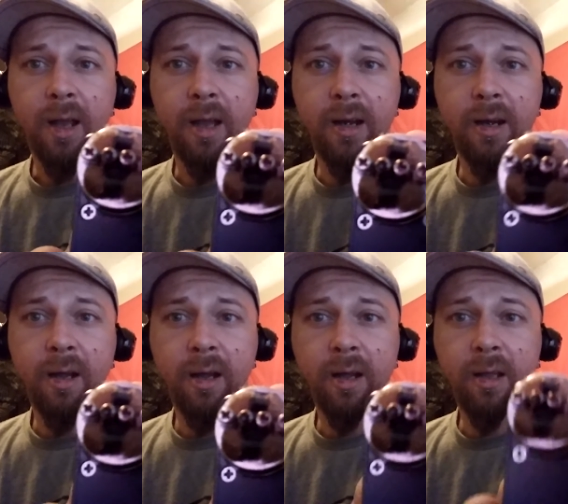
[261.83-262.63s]
And,
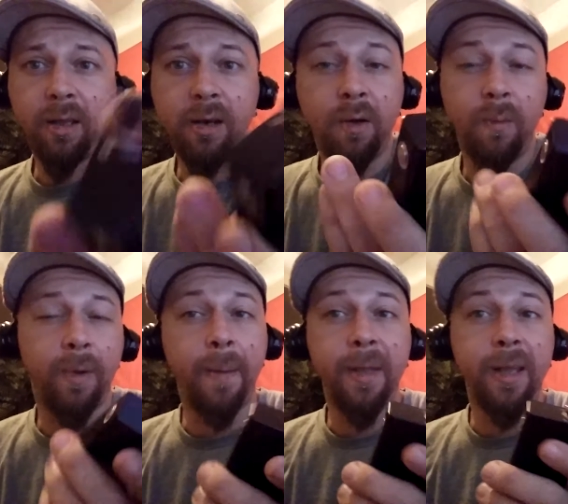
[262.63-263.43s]
you know,
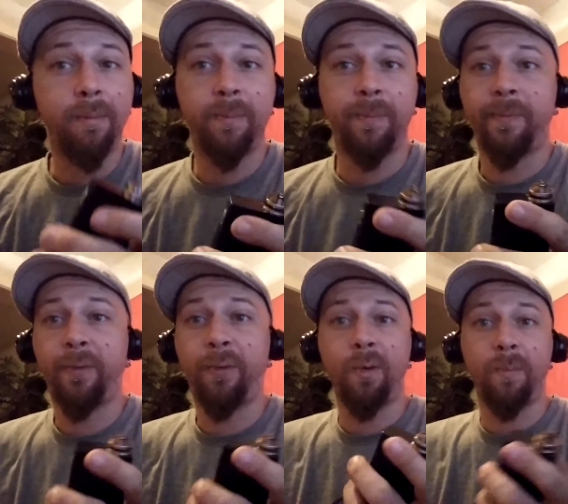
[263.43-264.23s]
I mean,
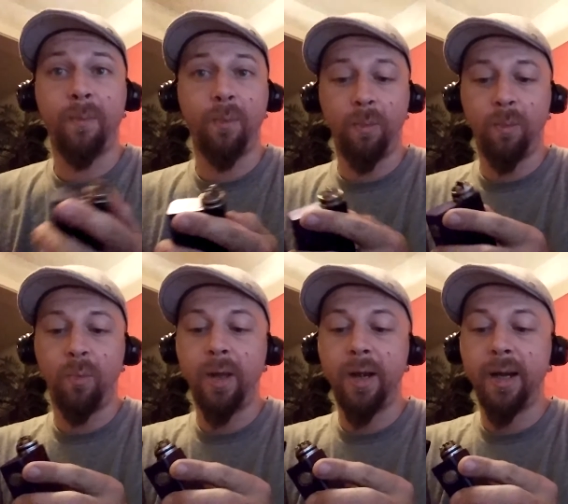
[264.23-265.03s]
for
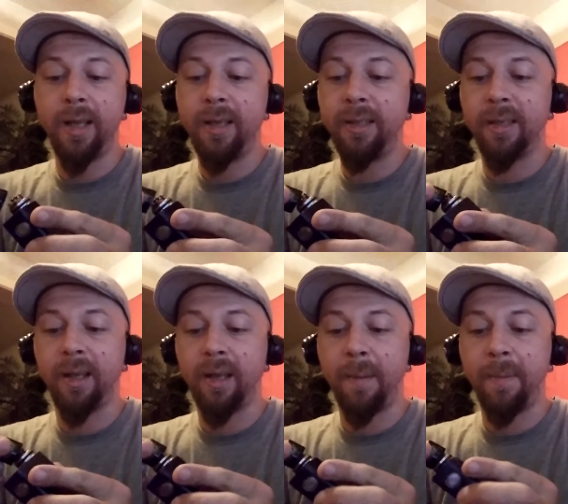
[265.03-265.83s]
what it is,
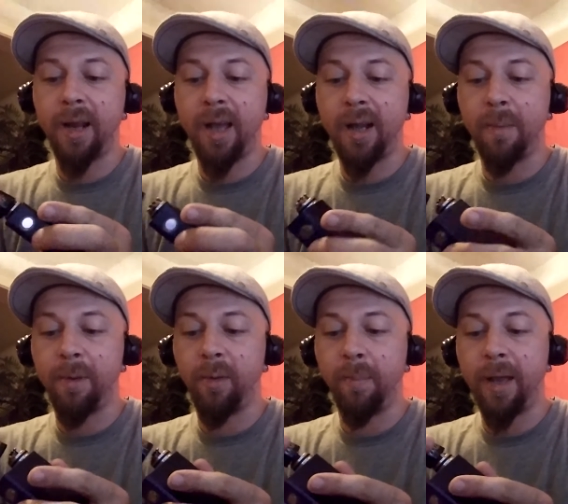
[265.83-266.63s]
like, I mean, I had to
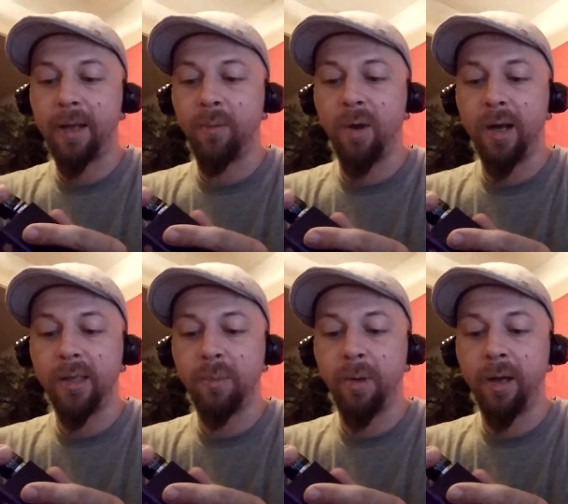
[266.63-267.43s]
build
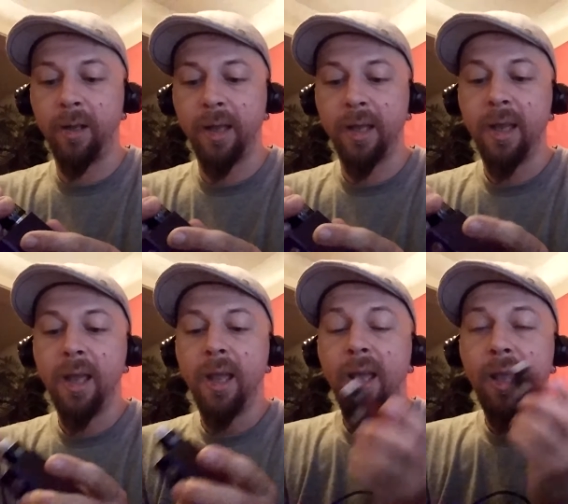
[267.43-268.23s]
mech-wise, but, like,
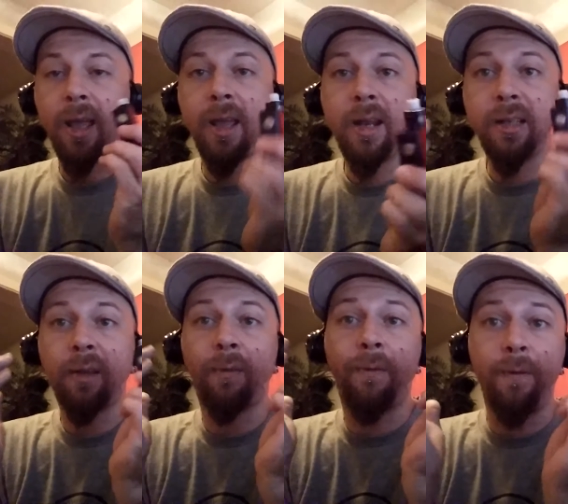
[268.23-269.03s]
it
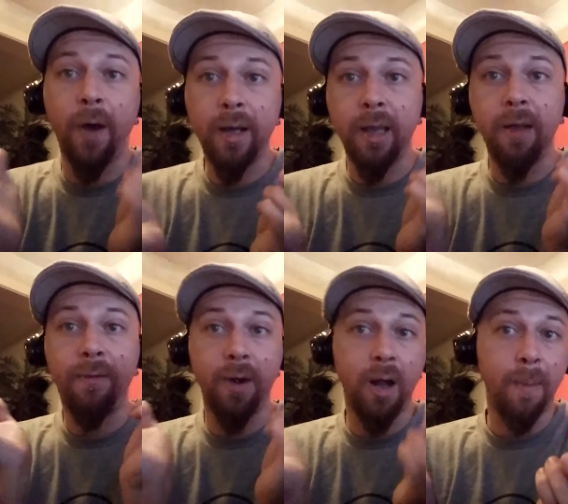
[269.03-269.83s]
is fucking
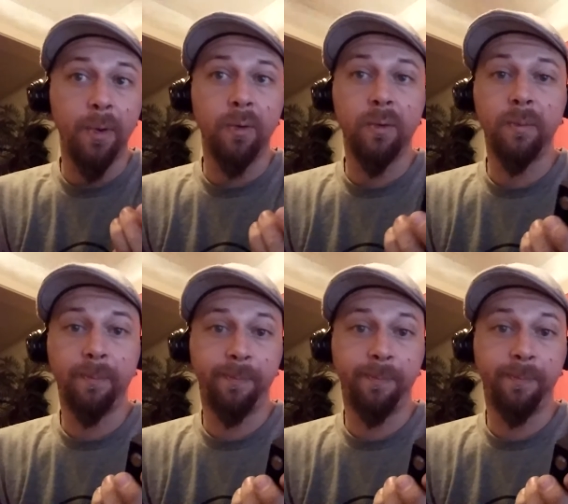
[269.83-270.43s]
phenomenal.